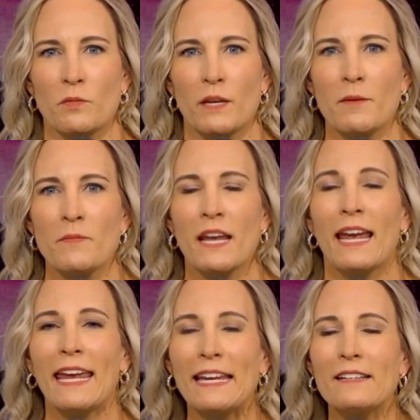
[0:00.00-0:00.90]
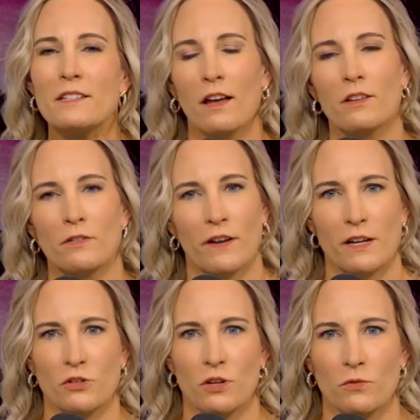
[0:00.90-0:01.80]
me and other
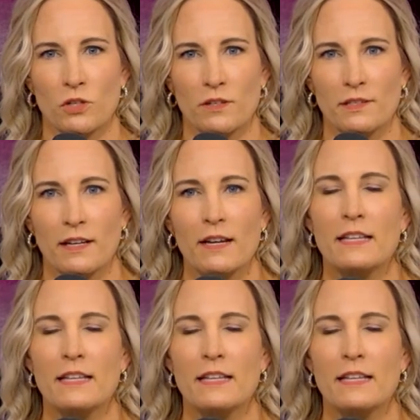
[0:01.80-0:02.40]
financial coaches.